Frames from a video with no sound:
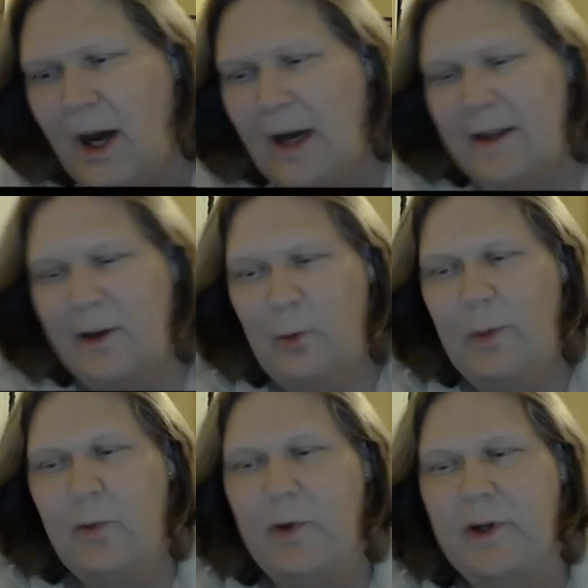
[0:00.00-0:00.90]
I think it would
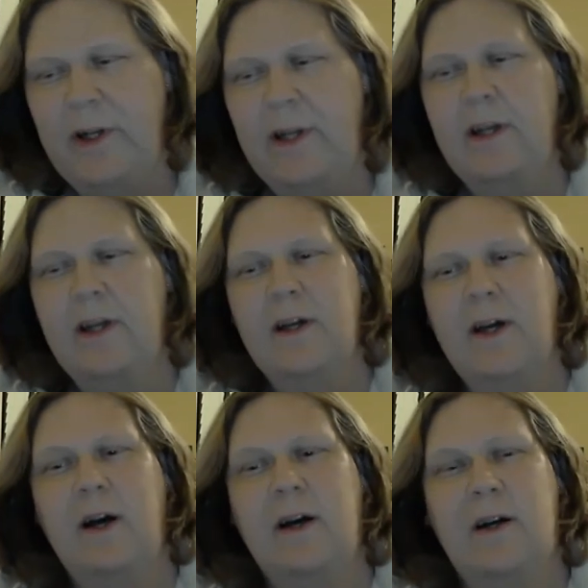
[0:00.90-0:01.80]
be really
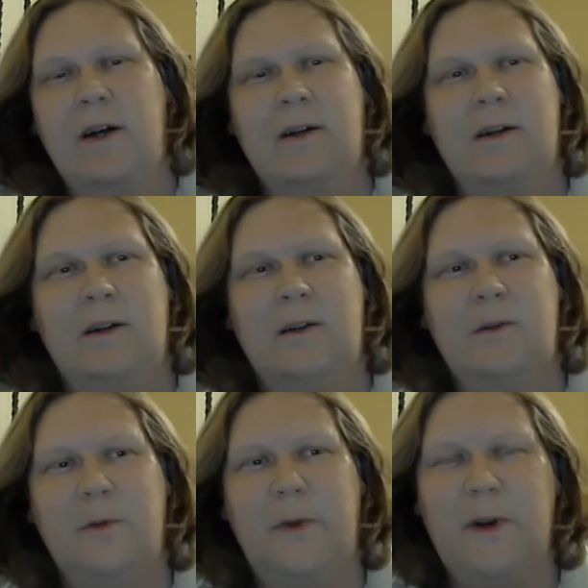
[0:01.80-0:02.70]

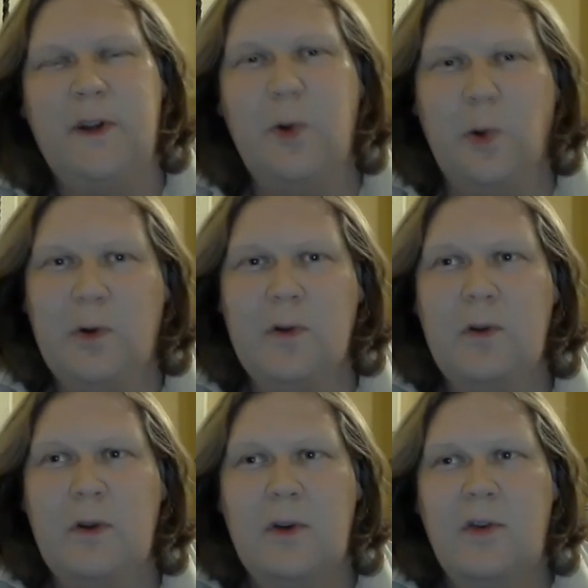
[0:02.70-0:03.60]
very cool
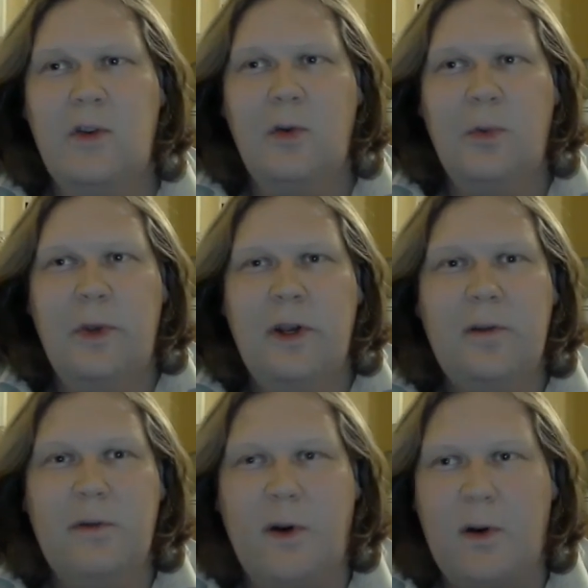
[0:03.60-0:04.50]
to be
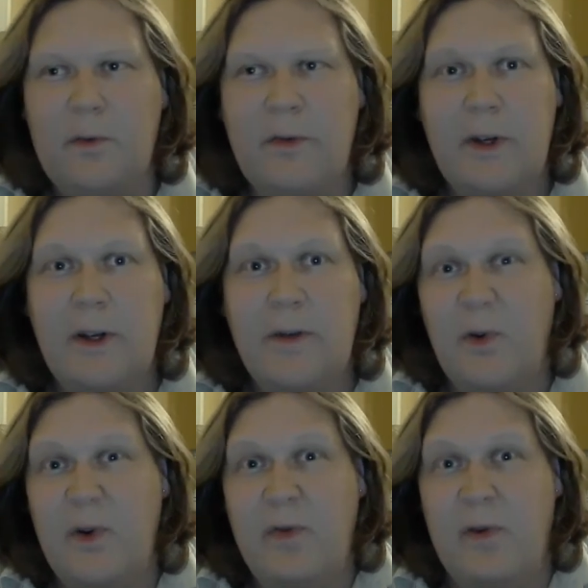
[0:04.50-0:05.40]
involved, if
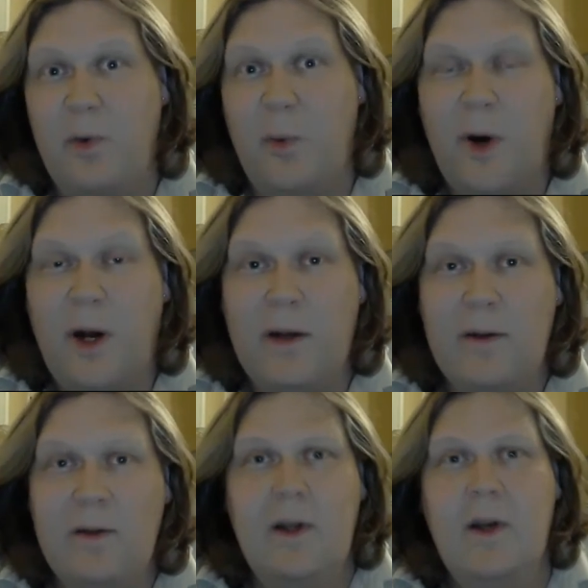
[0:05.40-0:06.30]
only for a
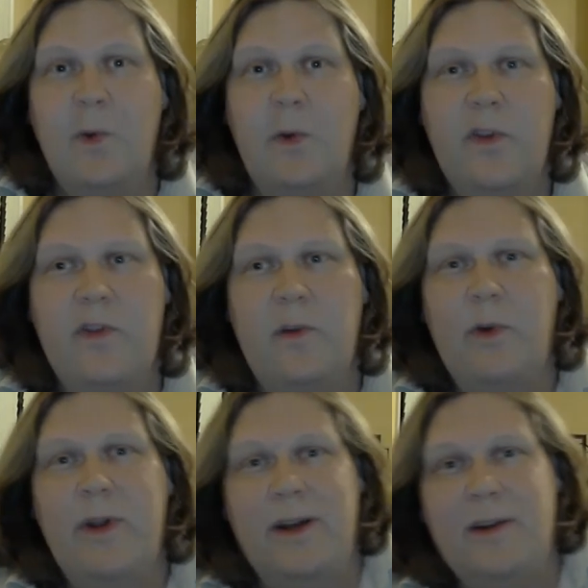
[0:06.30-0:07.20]
while, with
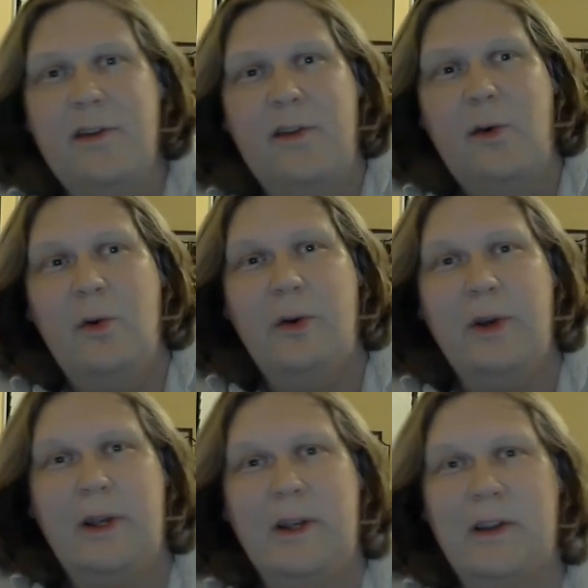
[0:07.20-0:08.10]
someone else who
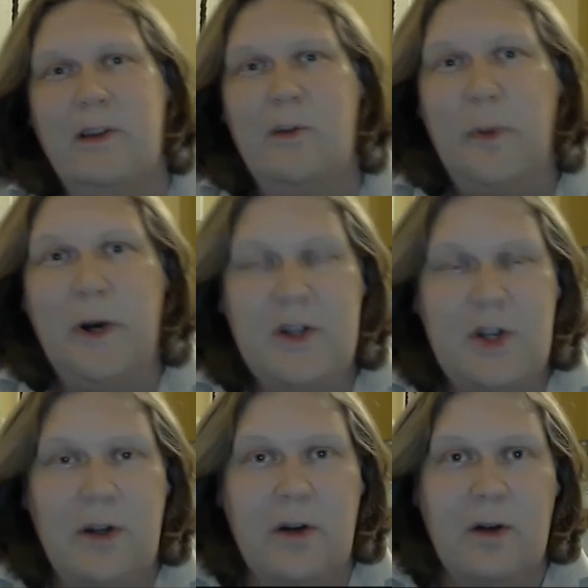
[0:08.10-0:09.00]
is
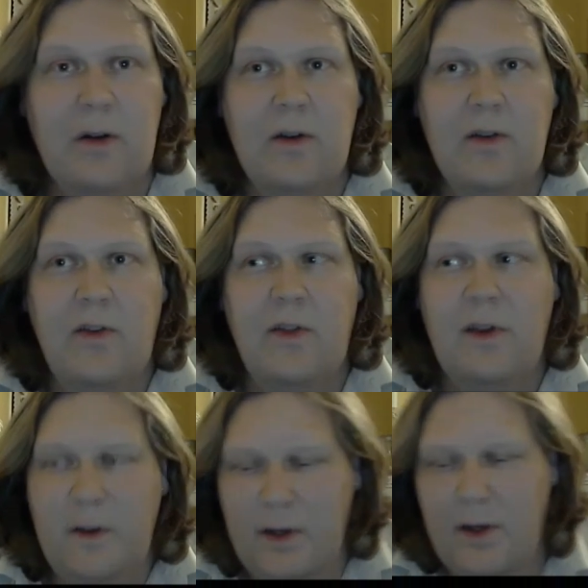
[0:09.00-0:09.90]
bigender, so
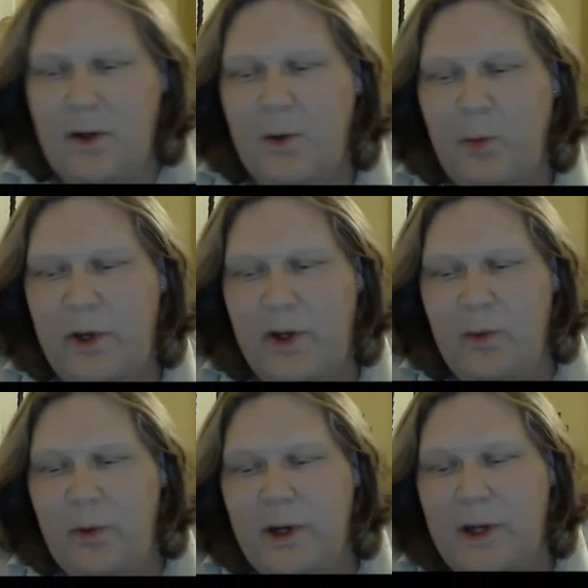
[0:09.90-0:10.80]
that we
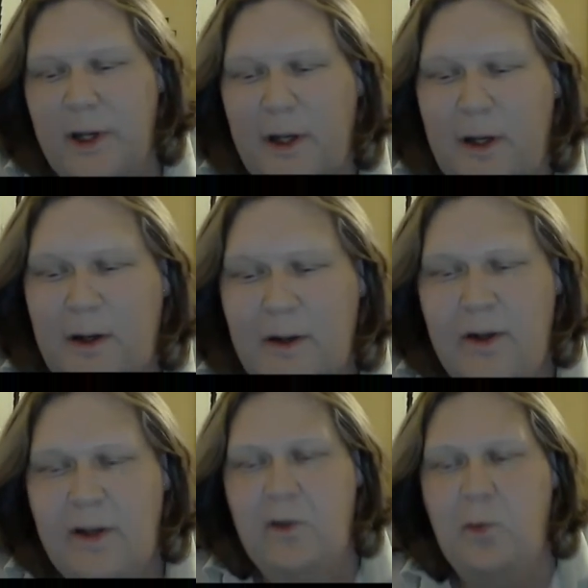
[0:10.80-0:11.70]
could really
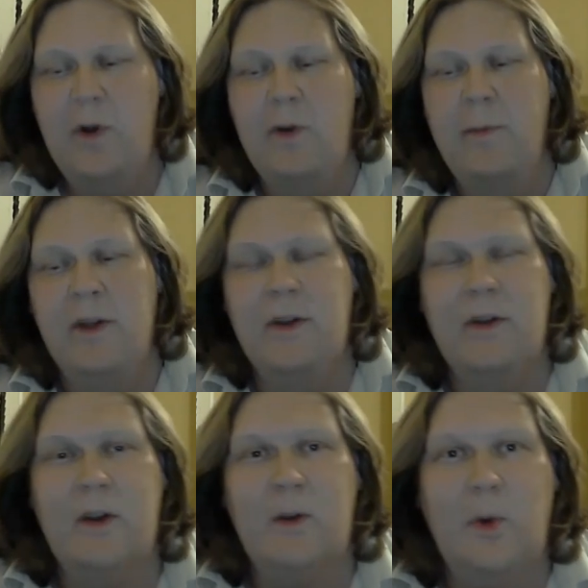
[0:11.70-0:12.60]
experiment
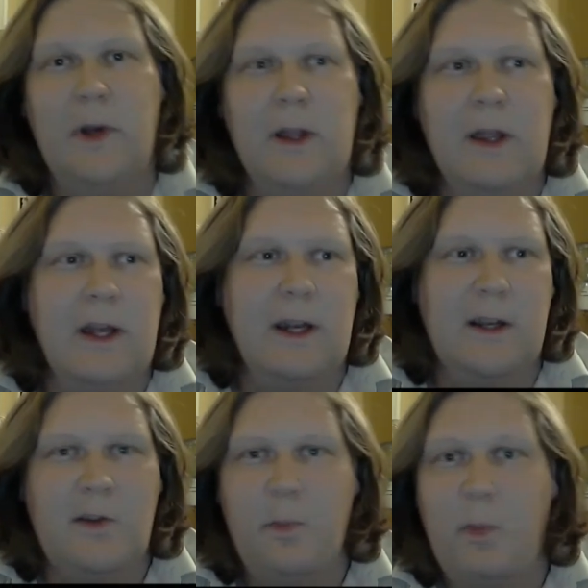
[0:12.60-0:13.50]
with and
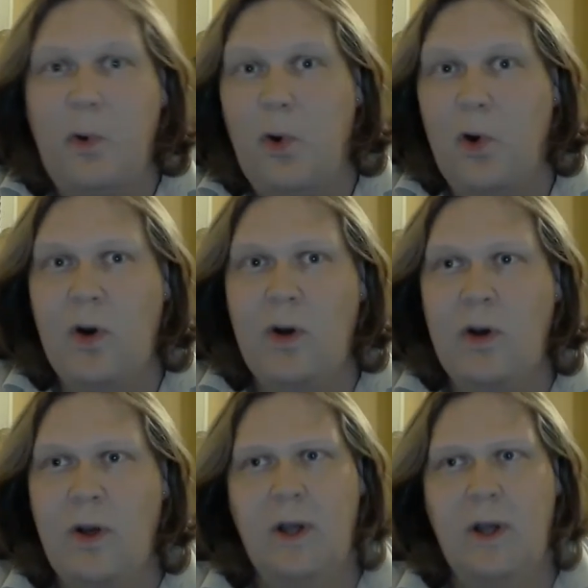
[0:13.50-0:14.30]
explore